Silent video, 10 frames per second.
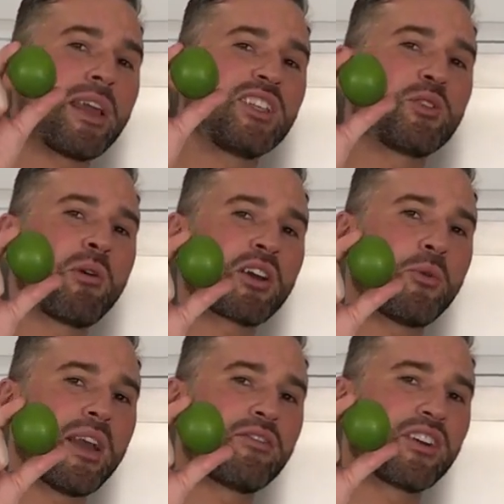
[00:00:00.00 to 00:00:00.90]
it into your
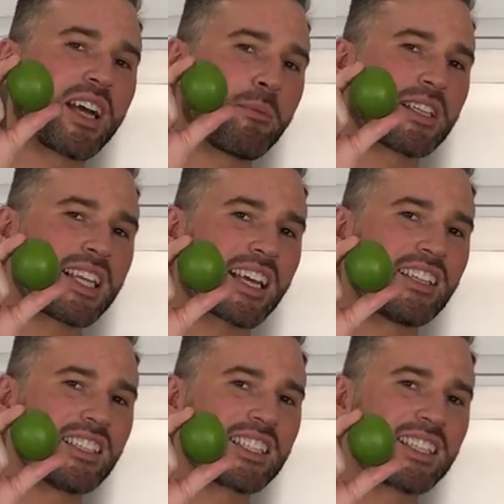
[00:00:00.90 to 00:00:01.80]
microwave for a couple of
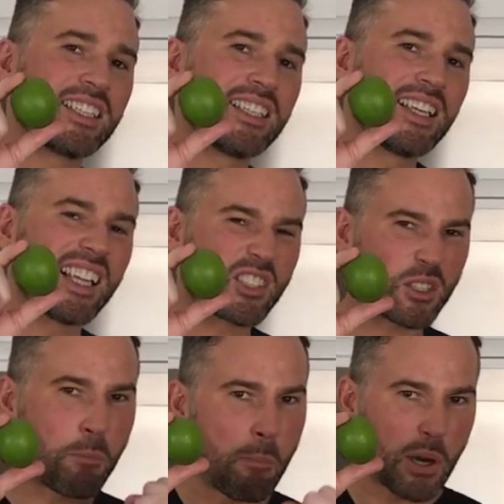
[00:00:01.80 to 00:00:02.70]
seconds, and that just
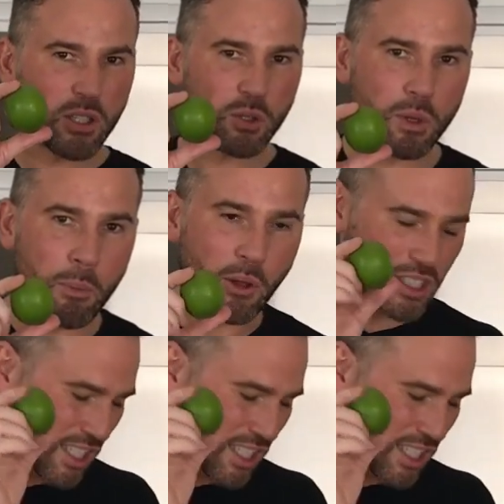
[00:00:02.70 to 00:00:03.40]
bursts all the pods